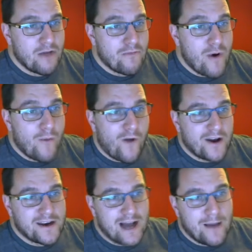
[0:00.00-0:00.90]
We went
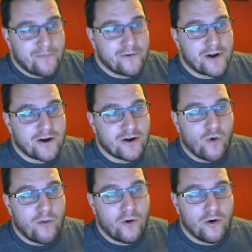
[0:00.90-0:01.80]
1-0 up through Duncan
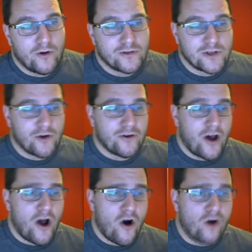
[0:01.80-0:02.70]
Watmore, who's on a
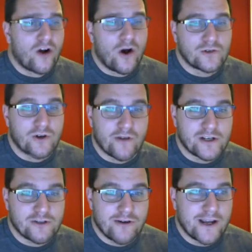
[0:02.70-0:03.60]
hot goal-scoring
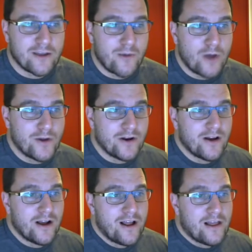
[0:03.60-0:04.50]
streak at the moment.
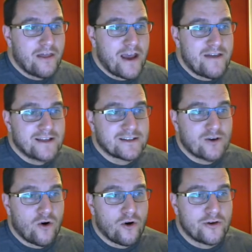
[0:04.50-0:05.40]
They then
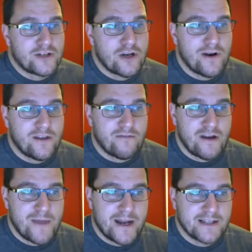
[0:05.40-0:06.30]
scored two in three
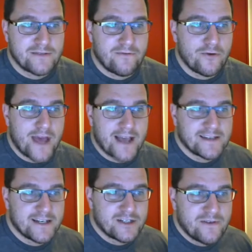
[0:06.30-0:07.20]
minutes through
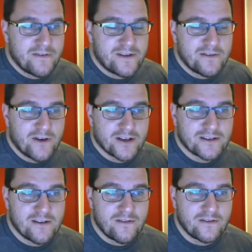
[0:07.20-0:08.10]
Kesich, 51st
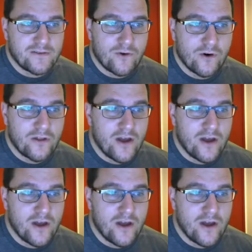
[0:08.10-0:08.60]
and 54th